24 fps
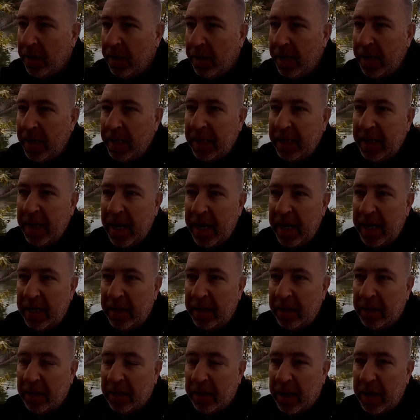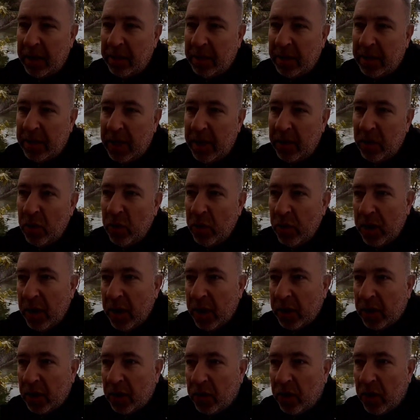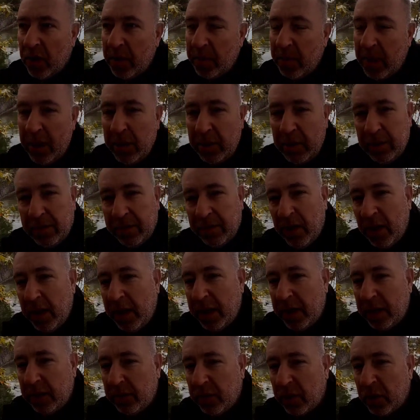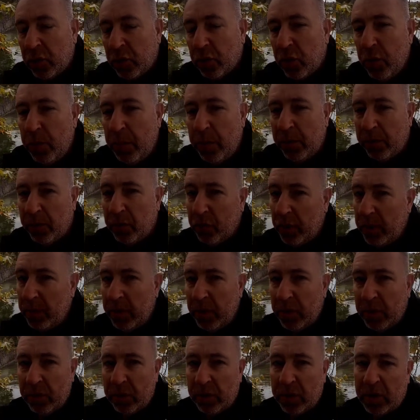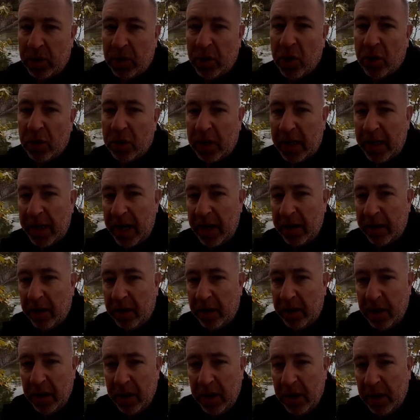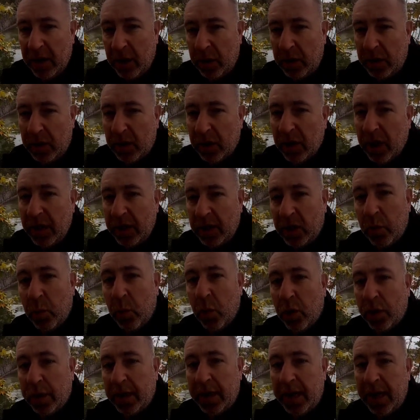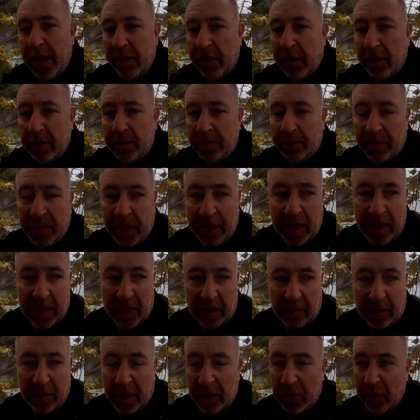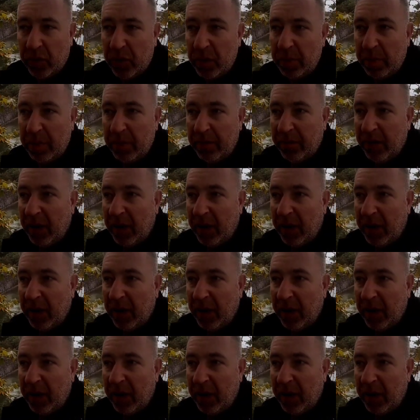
These days, I would say organized crime, I'd define it as a group of criminals that's got together and decide to work together. And that can be a group of